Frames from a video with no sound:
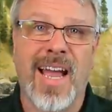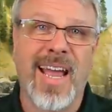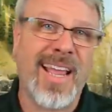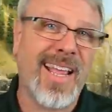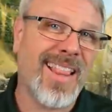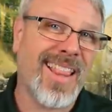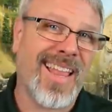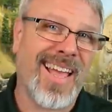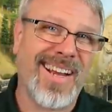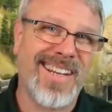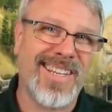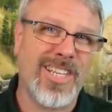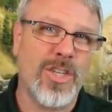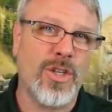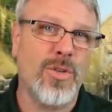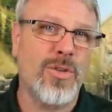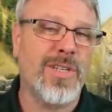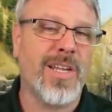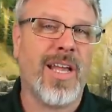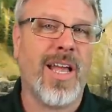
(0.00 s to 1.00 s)
I like to
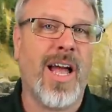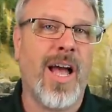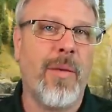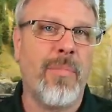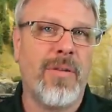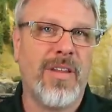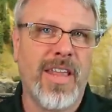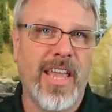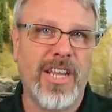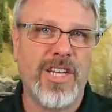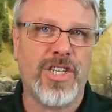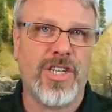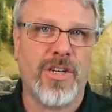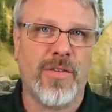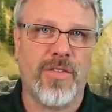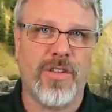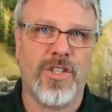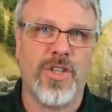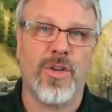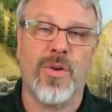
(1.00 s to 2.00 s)
use a combination
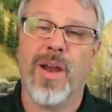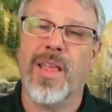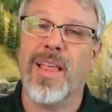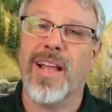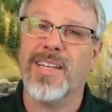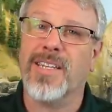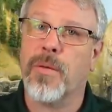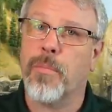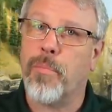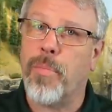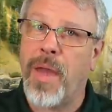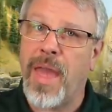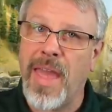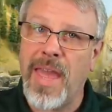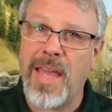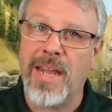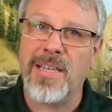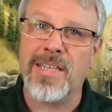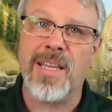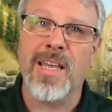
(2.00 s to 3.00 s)
of the two. I like to
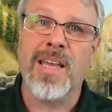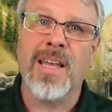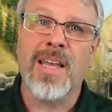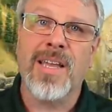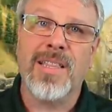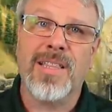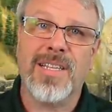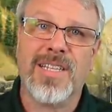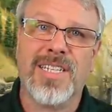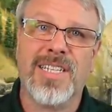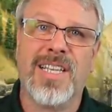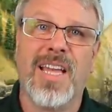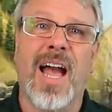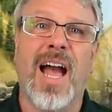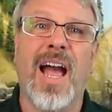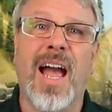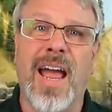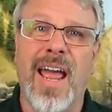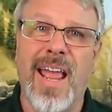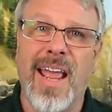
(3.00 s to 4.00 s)
paint the
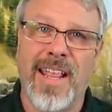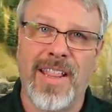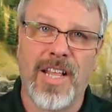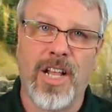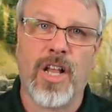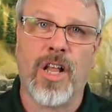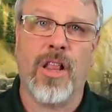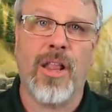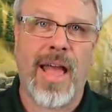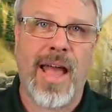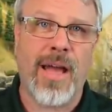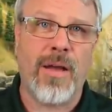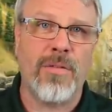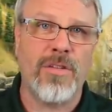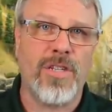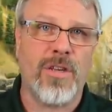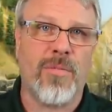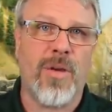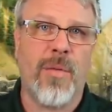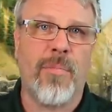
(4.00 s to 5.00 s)
sky and the
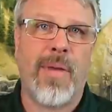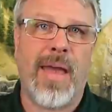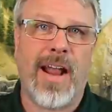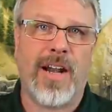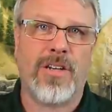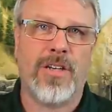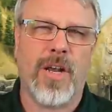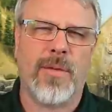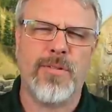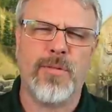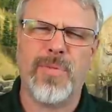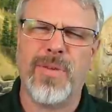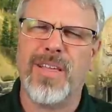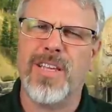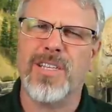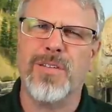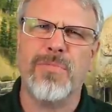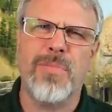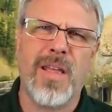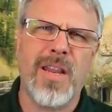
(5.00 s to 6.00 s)
clouds on my backdrops
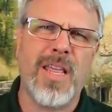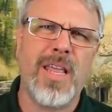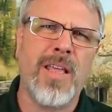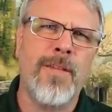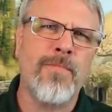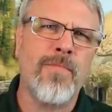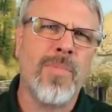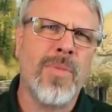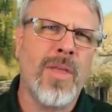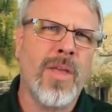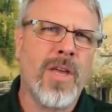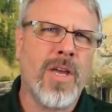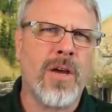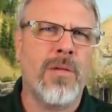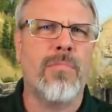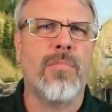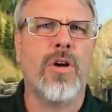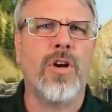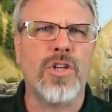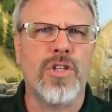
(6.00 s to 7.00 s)
because many
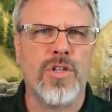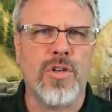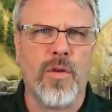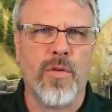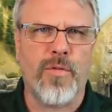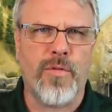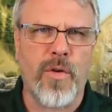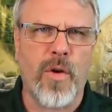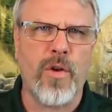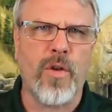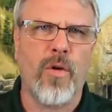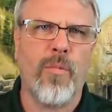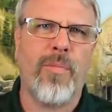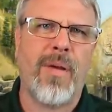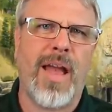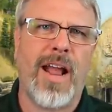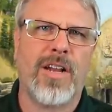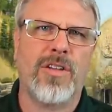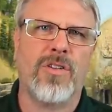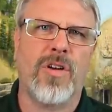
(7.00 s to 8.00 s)
commercial photo
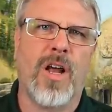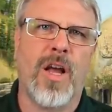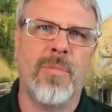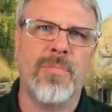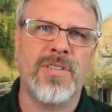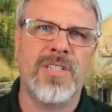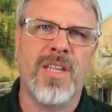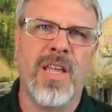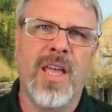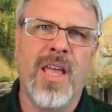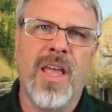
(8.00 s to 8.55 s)
backdrops,